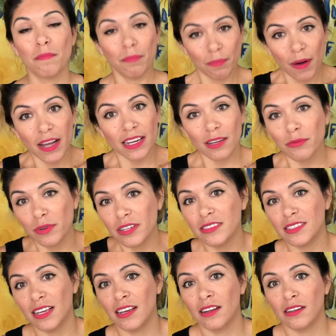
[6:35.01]
But it will
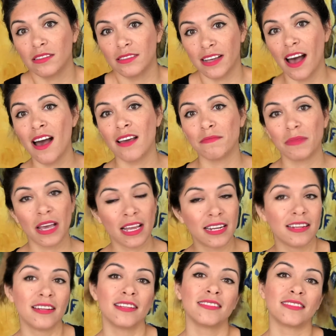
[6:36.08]
take time, and
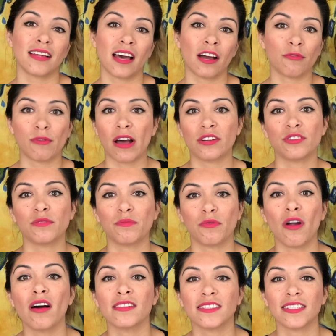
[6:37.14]
it is a gradual
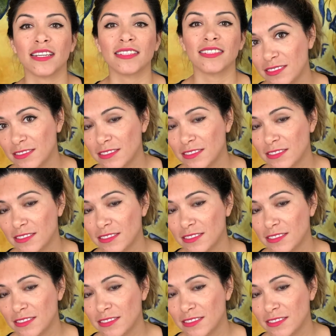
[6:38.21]
process.